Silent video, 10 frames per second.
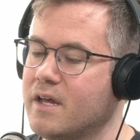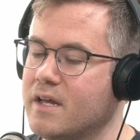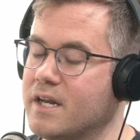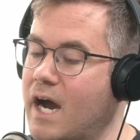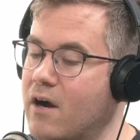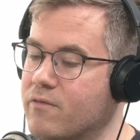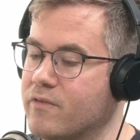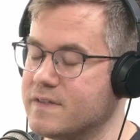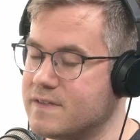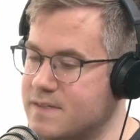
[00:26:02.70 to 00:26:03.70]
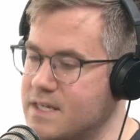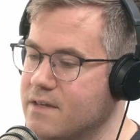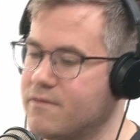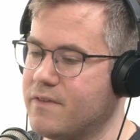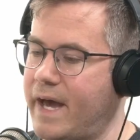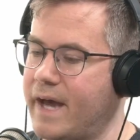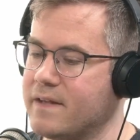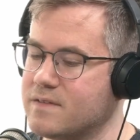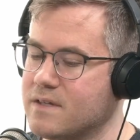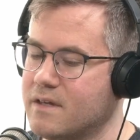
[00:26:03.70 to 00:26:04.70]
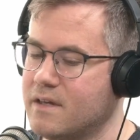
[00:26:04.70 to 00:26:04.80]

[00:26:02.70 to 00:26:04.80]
now receive that